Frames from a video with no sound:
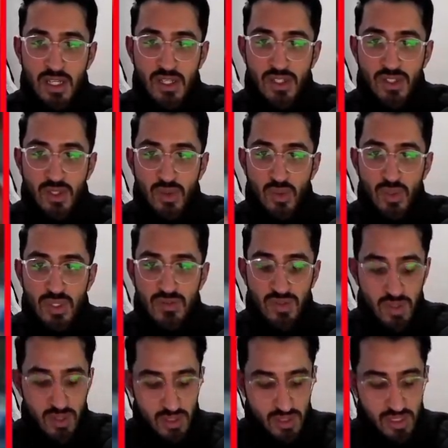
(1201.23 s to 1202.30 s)
So we've
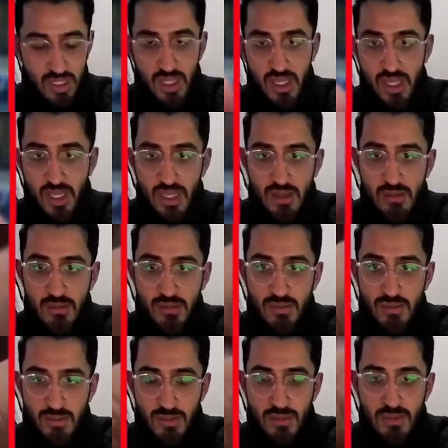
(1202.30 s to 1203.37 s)
got a
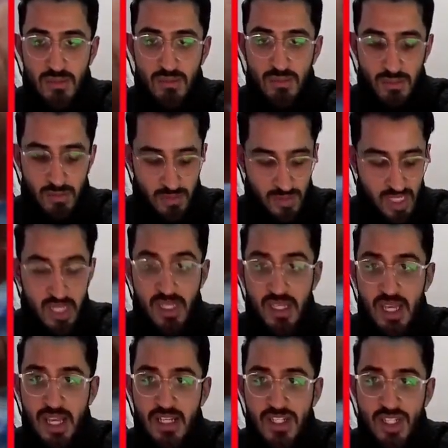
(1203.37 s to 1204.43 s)
Psychic
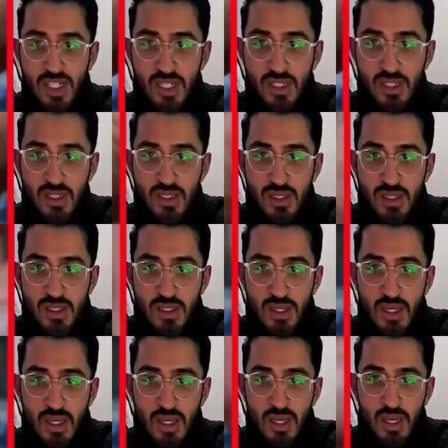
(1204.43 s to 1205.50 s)
Energy,
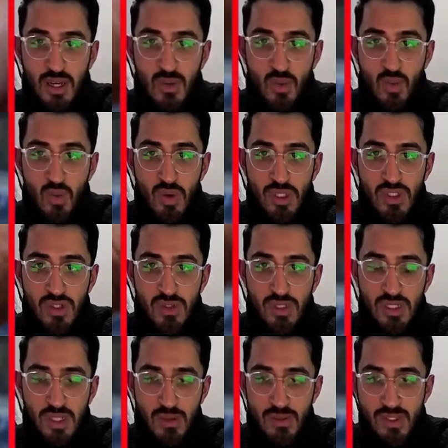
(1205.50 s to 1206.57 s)
uh, a Wugtrio,
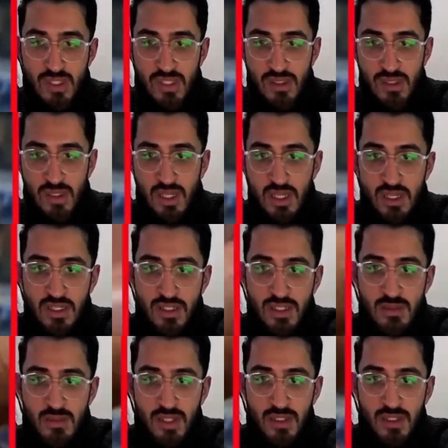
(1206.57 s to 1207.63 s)
that was
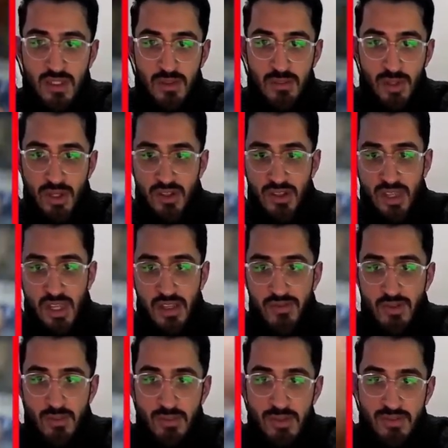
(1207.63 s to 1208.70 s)
similar to the bird thing
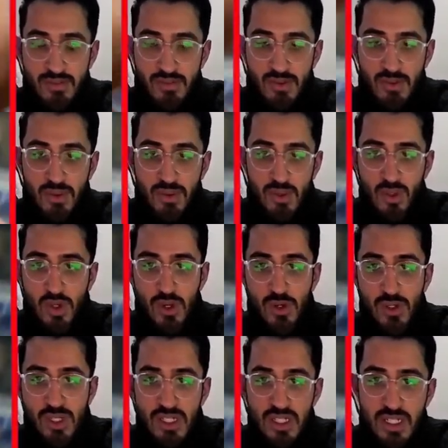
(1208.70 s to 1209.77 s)
from before,
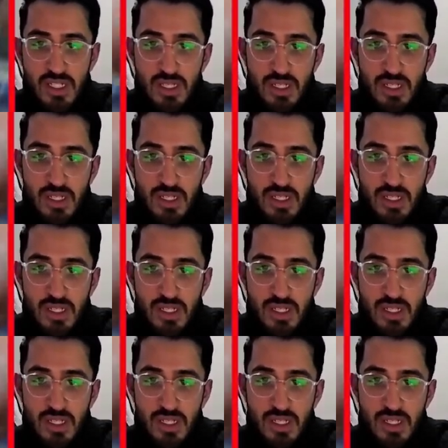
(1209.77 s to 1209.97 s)
Krogunk,